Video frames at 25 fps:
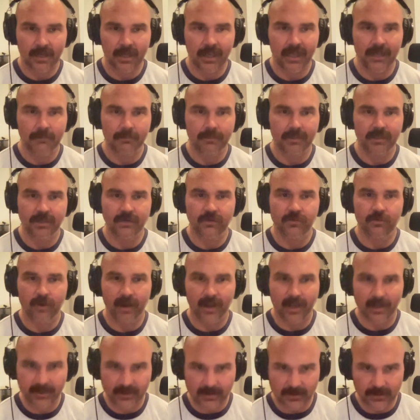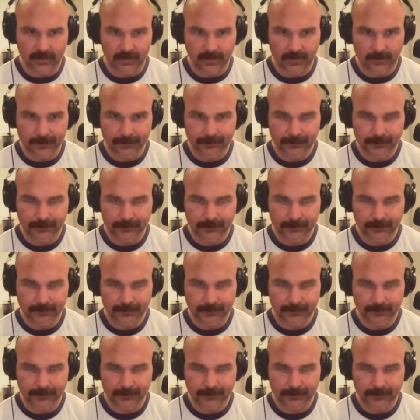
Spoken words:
and been granted